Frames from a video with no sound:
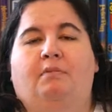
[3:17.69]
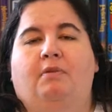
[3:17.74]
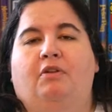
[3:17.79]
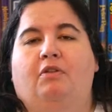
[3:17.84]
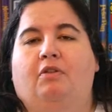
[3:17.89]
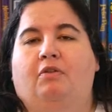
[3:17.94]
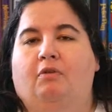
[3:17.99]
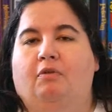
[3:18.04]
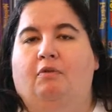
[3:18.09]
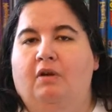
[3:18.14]

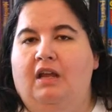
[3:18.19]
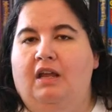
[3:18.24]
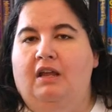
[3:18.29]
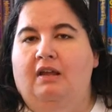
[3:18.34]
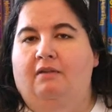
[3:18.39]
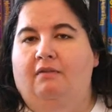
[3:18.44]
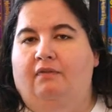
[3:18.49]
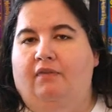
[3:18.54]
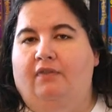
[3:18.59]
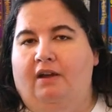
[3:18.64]
Number
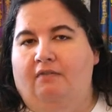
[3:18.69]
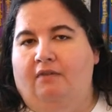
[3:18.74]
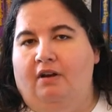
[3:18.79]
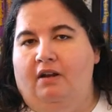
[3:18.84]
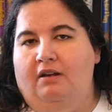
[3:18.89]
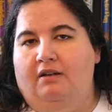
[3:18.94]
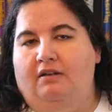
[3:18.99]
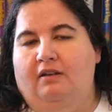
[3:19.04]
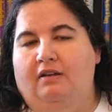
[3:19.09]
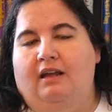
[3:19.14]
three
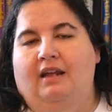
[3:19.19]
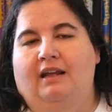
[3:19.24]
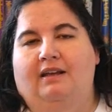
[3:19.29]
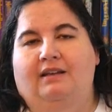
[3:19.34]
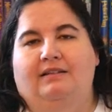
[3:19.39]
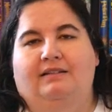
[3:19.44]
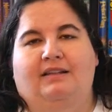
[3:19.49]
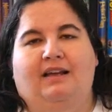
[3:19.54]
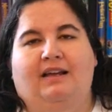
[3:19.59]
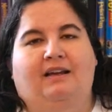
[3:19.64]
favorite
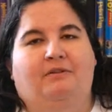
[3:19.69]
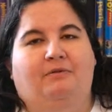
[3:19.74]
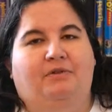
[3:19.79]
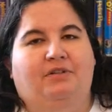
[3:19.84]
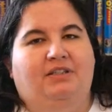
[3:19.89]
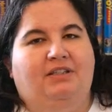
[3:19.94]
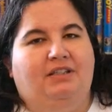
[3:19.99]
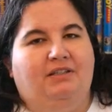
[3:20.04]
is Edward